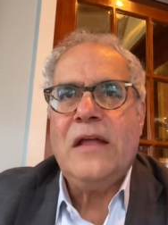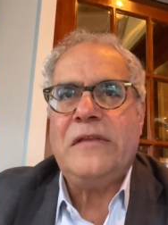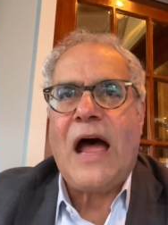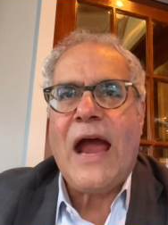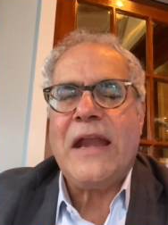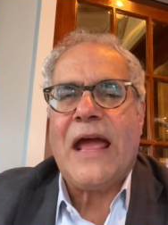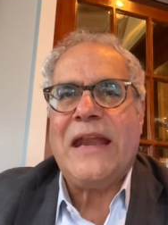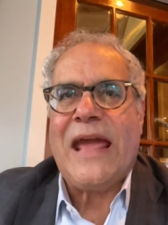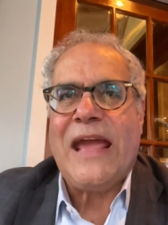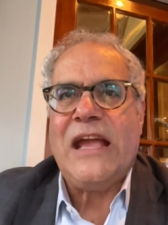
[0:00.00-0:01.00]
died
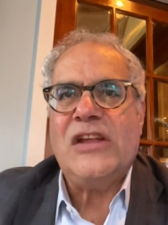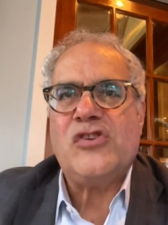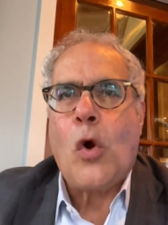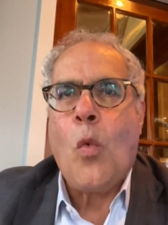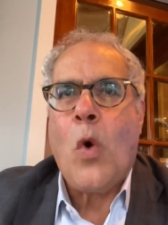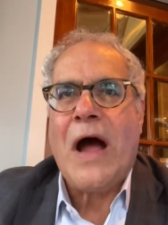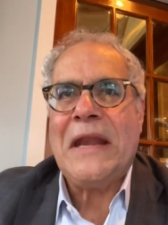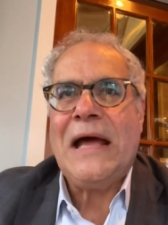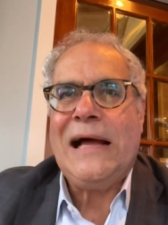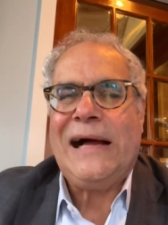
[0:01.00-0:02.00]
at age
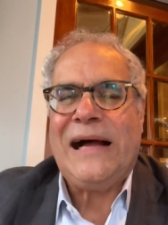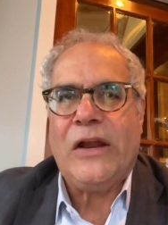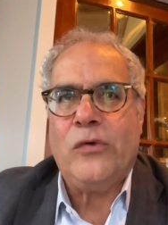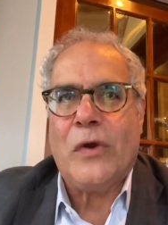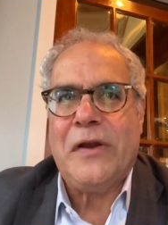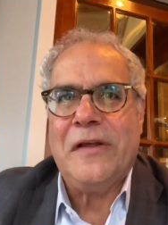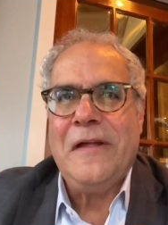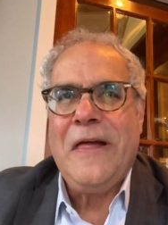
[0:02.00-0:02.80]
100.